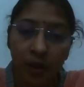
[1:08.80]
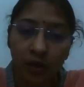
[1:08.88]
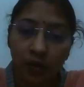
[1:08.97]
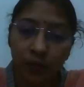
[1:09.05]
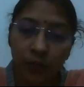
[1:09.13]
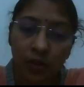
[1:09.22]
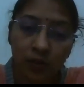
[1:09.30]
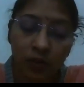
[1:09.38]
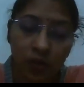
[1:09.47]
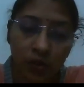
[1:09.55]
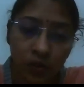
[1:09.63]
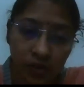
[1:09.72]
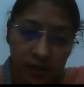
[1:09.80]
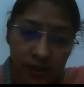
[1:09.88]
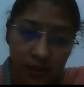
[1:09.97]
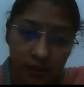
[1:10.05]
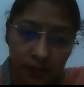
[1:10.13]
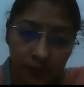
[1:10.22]
part of the
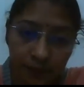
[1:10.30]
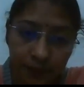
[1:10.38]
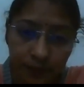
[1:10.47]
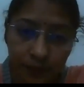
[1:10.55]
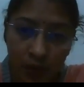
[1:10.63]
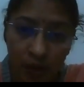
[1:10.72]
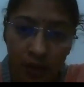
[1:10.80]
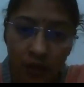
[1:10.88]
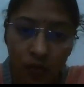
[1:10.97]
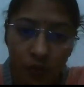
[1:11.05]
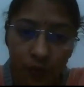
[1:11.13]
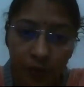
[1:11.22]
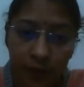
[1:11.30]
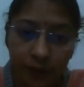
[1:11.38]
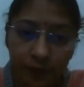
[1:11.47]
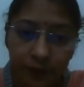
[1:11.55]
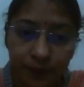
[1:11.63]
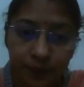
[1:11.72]
uterus and ovary.